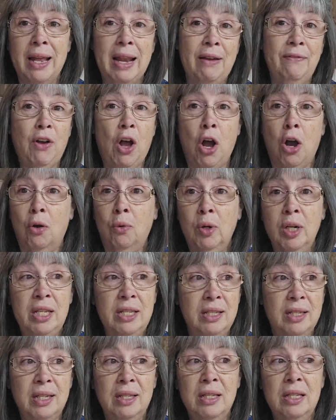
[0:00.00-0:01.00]
and I've
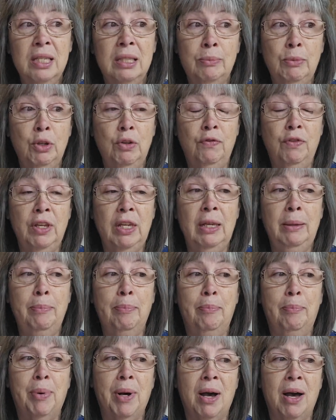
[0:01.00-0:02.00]
already seen this movie,
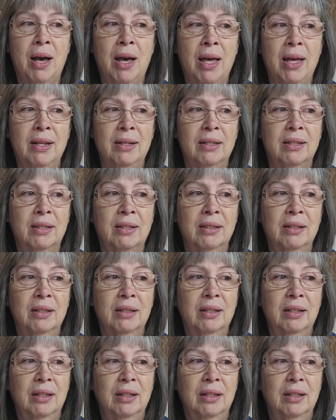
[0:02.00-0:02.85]
but